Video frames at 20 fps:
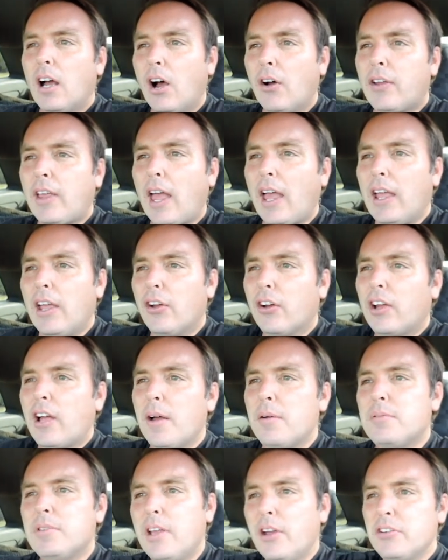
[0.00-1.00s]
Okay,
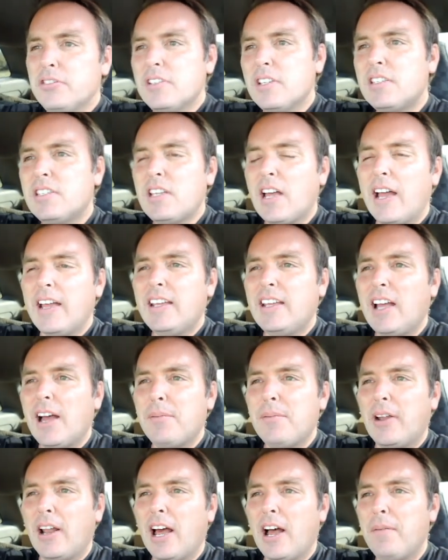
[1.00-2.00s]
here's a sign
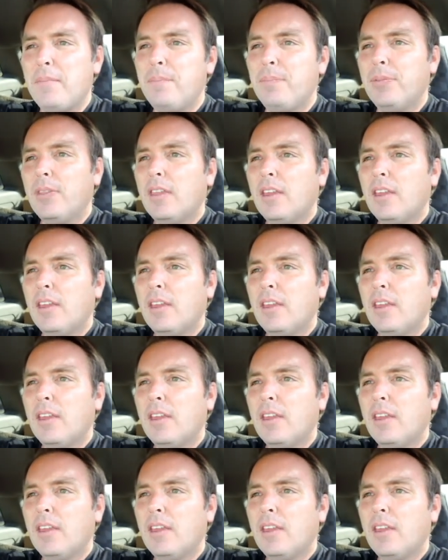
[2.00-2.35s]
coming up.